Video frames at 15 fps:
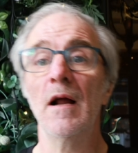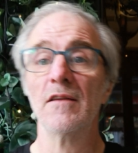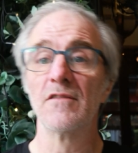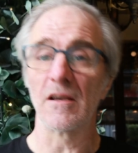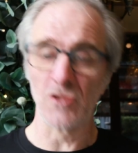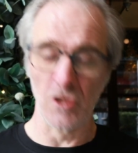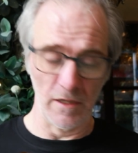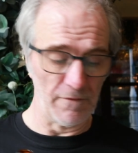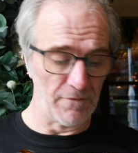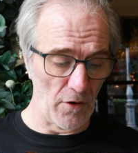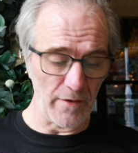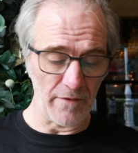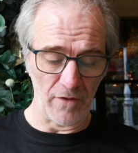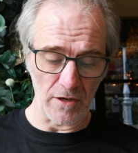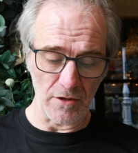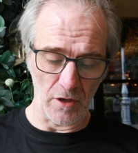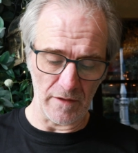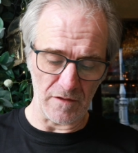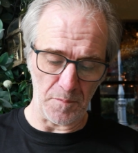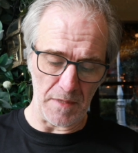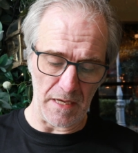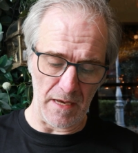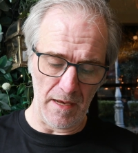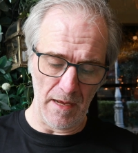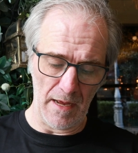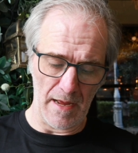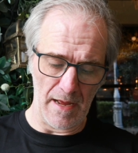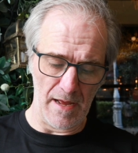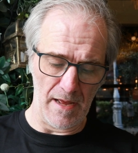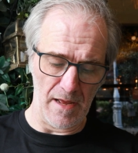It's actually a very, very nice beer.
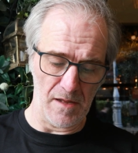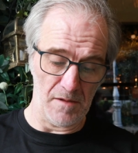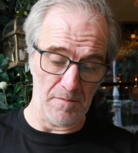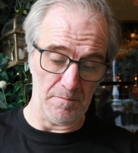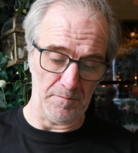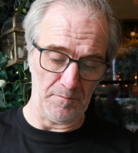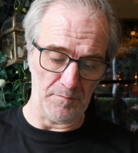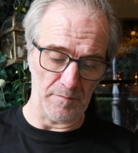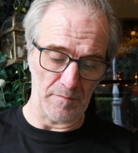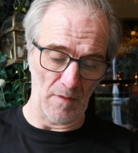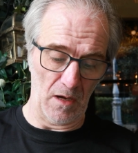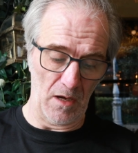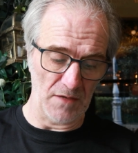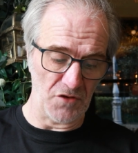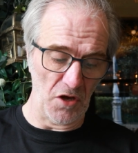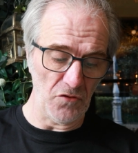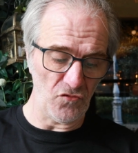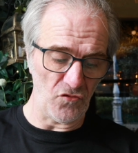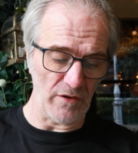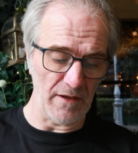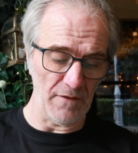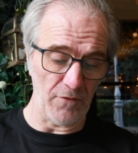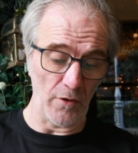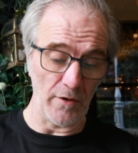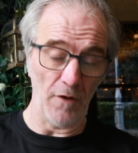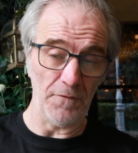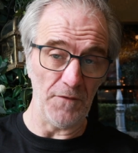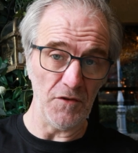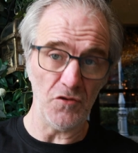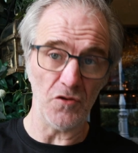I don't drink it very often.